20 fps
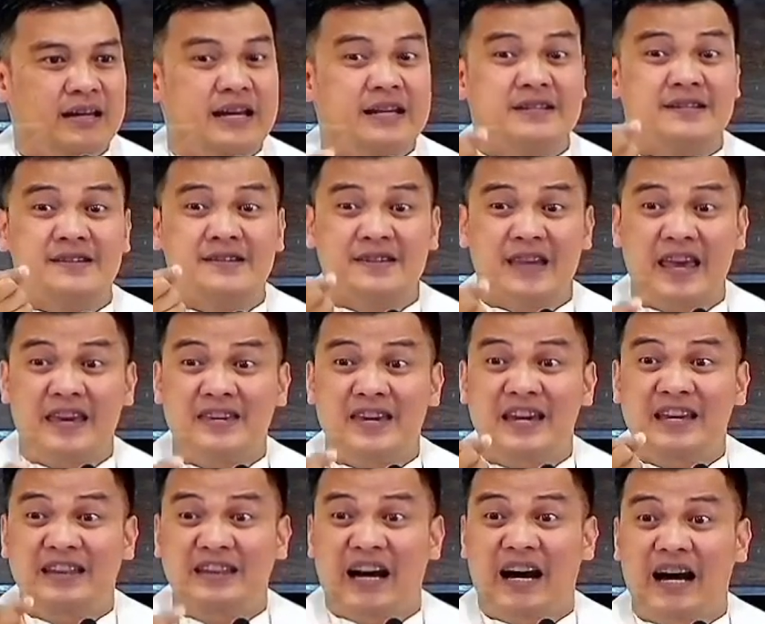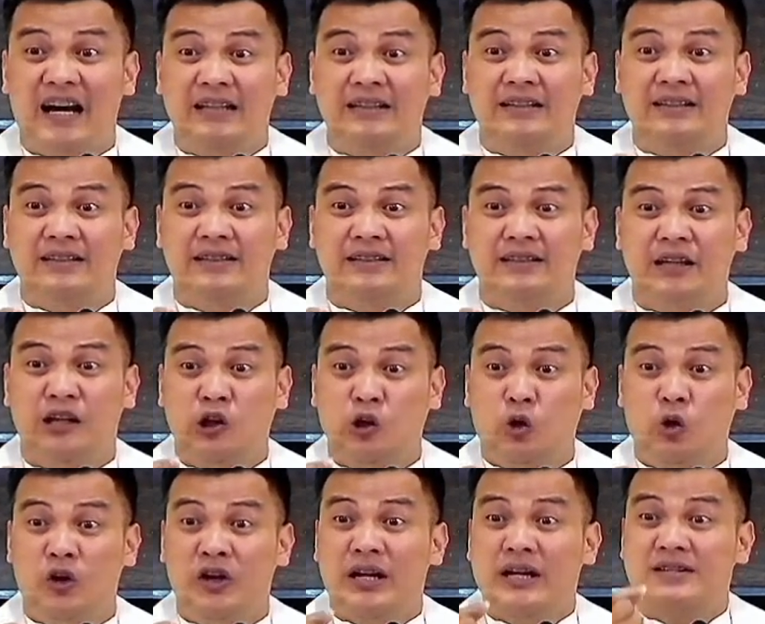is saying that,
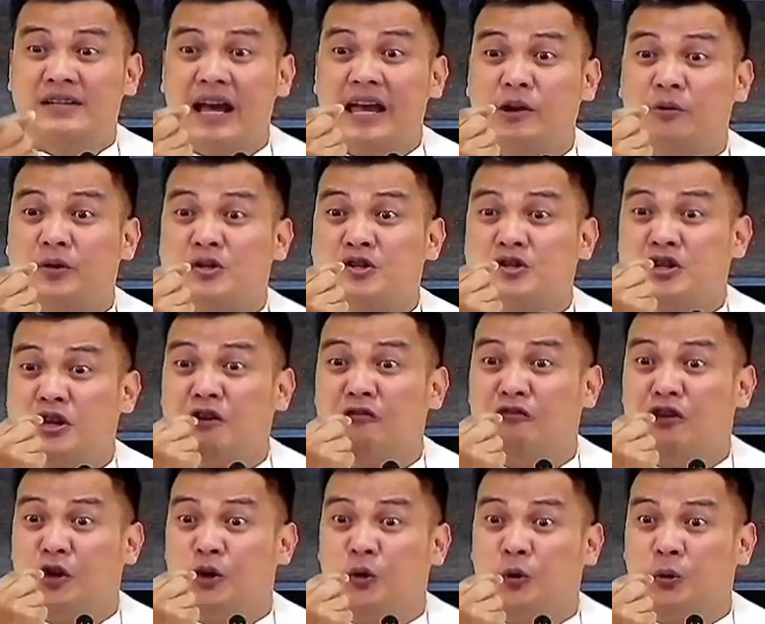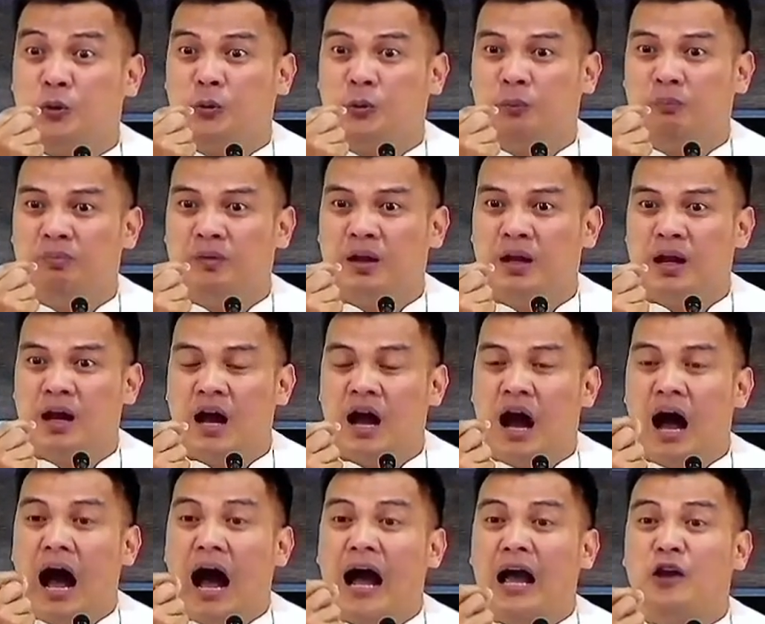Lord, as I receive you,
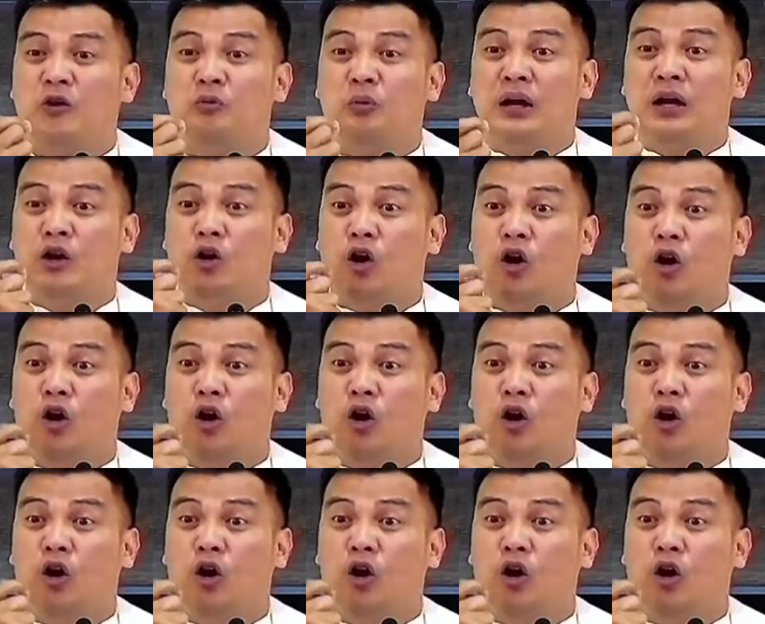I will